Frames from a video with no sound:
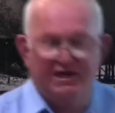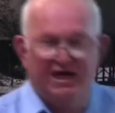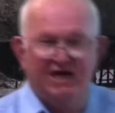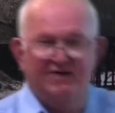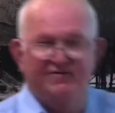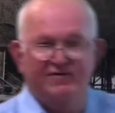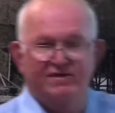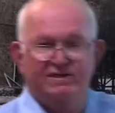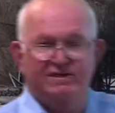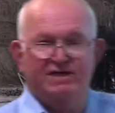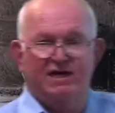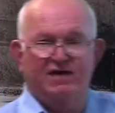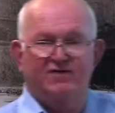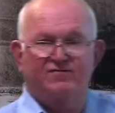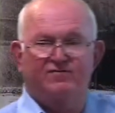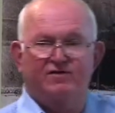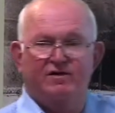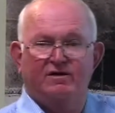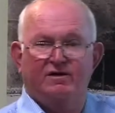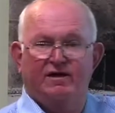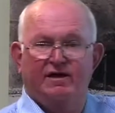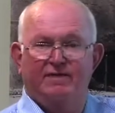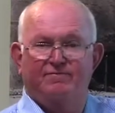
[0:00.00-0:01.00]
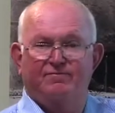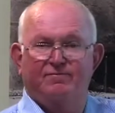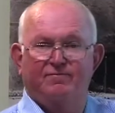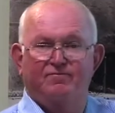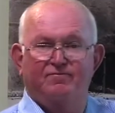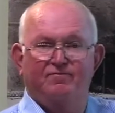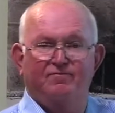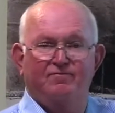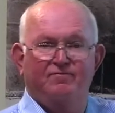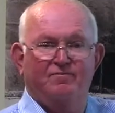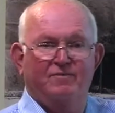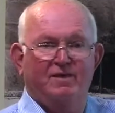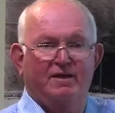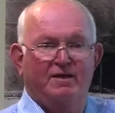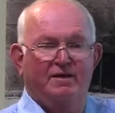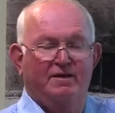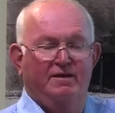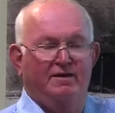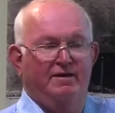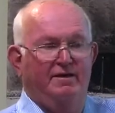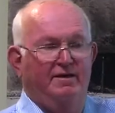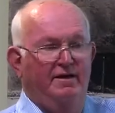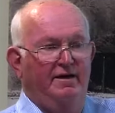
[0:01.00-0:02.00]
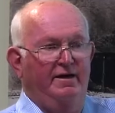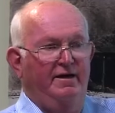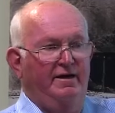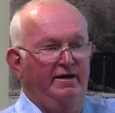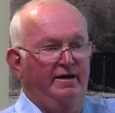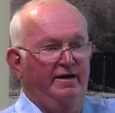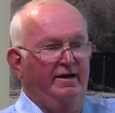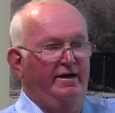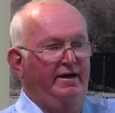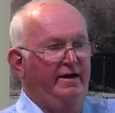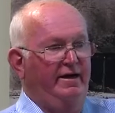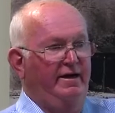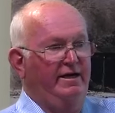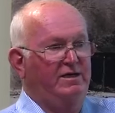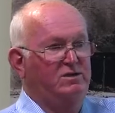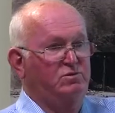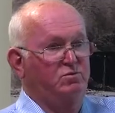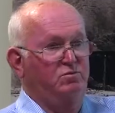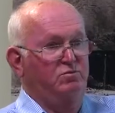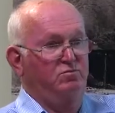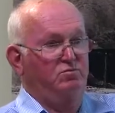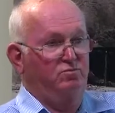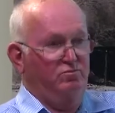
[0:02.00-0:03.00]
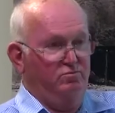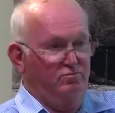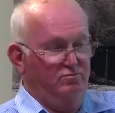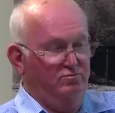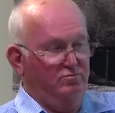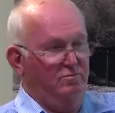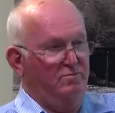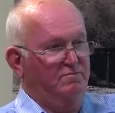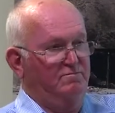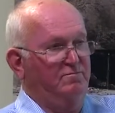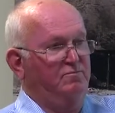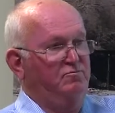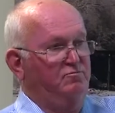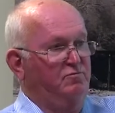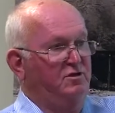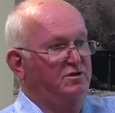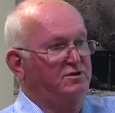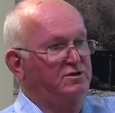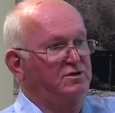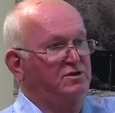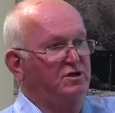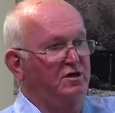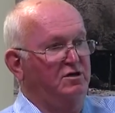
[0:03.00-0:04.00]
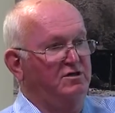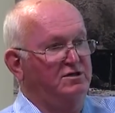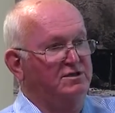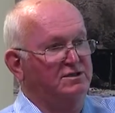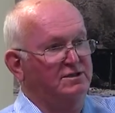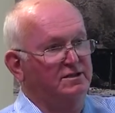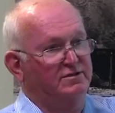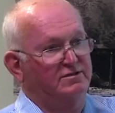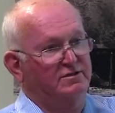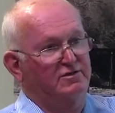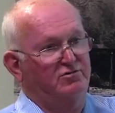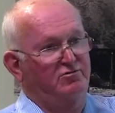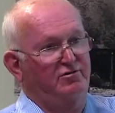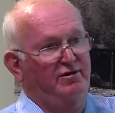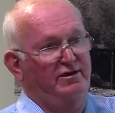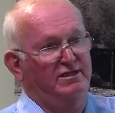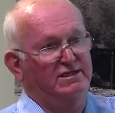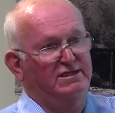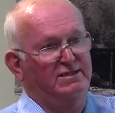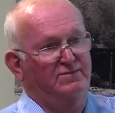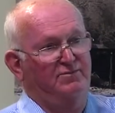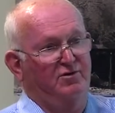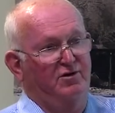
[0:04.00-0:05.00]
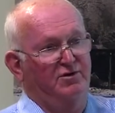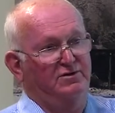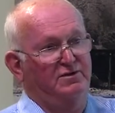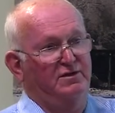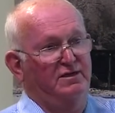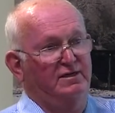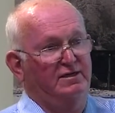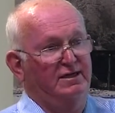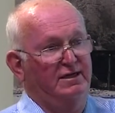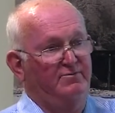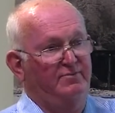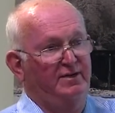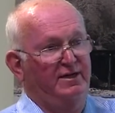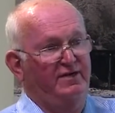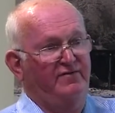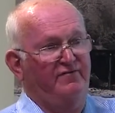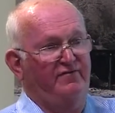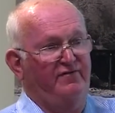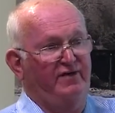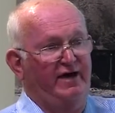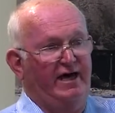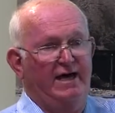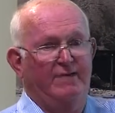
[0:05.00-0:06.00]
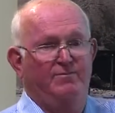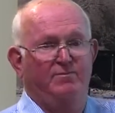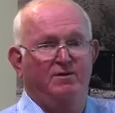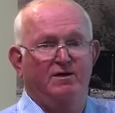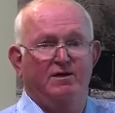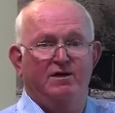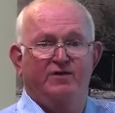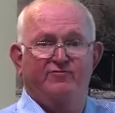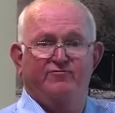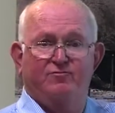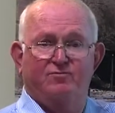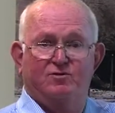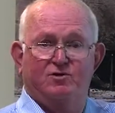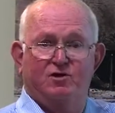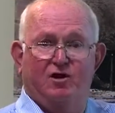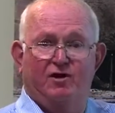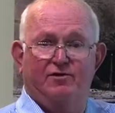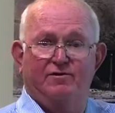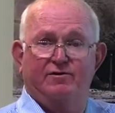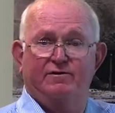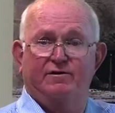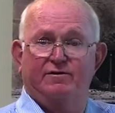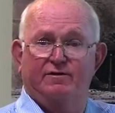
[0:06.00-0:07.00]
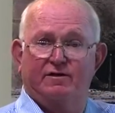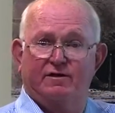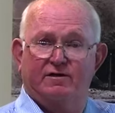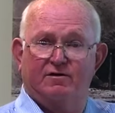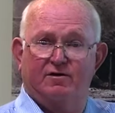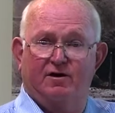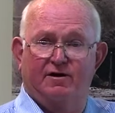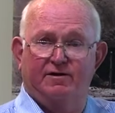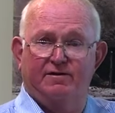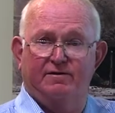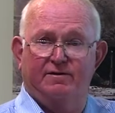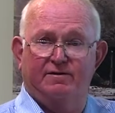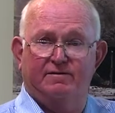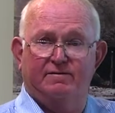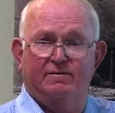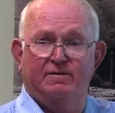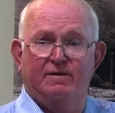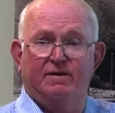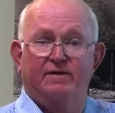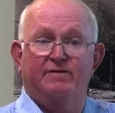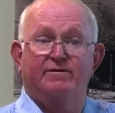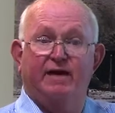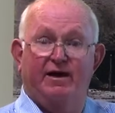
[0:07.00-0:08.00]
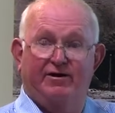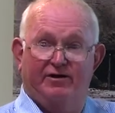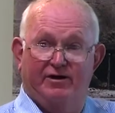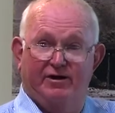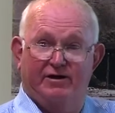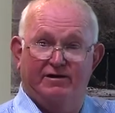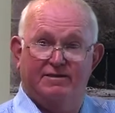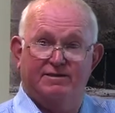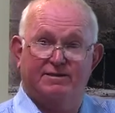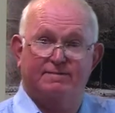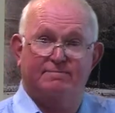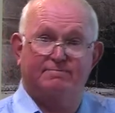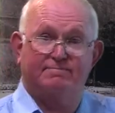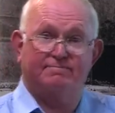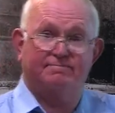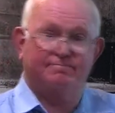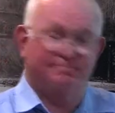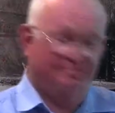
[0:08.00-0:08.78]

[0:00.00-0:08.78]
the Davy safety lamp is what is used to transport the Olympic flame from continent to continent nowadays.